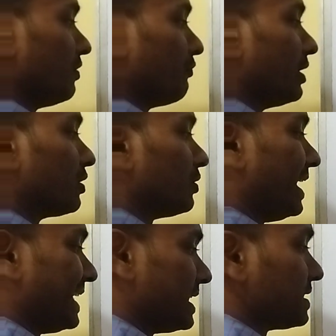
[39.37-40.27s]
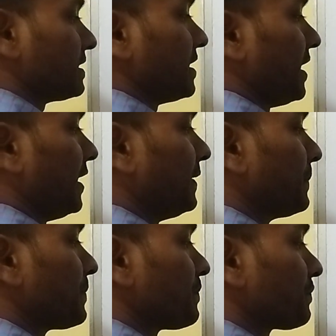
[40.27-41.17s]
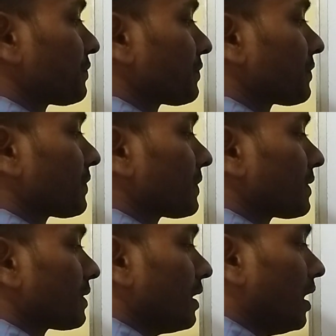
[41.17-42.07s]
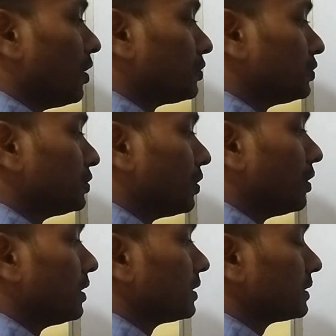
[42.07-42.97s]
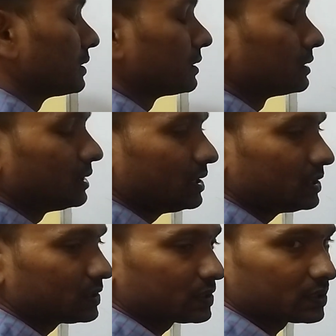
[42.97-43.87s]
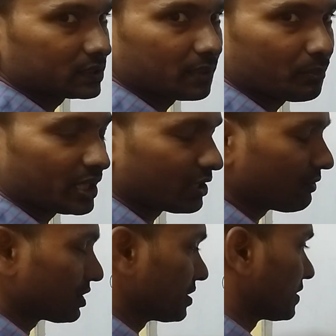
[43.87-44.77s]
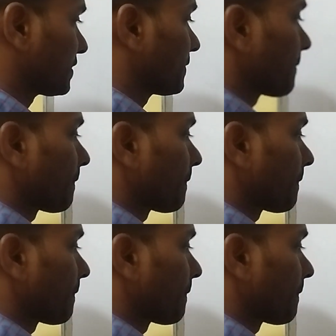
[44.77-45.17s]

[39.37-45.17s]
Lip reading: we have to understand how to solve these simple equations.